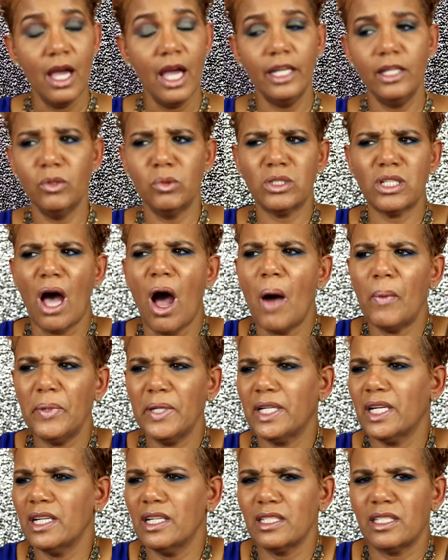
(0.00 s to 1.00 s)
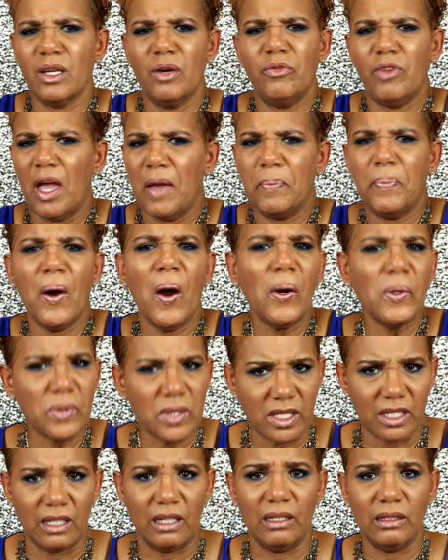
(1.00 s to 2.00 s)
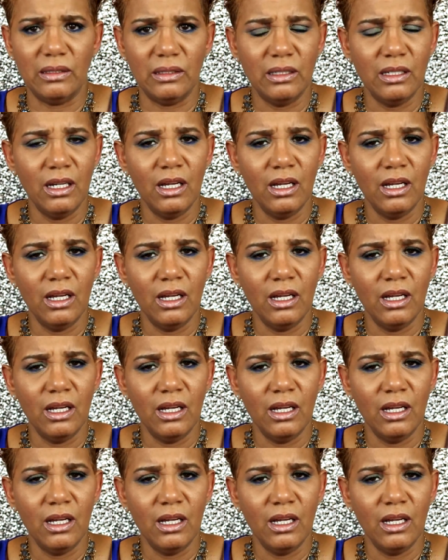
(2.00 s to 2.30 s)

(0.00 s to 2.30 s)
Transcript: And it was all because of a person.